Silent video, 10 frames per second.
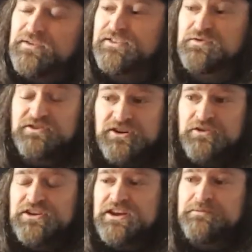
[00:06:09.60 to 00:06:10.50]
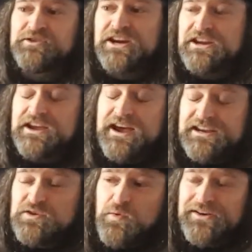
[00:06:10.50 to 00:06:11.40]
well, that's what, you know, the EMG
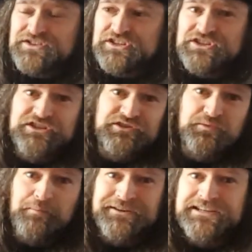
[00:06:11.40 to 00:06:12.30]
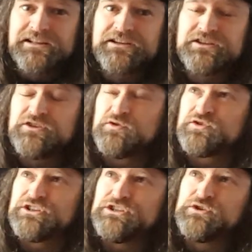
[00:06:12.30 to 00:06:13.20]
8160 is what Metallica
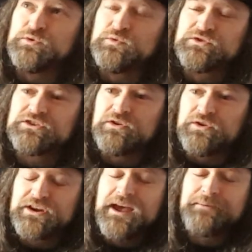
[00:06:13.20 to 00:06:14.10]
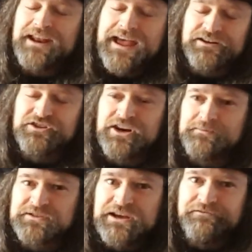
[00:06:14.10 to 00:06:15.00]
usually use. Kirk Hammett and
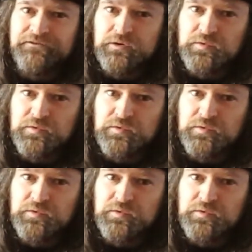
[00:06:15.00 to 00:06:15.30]
James Hetfield.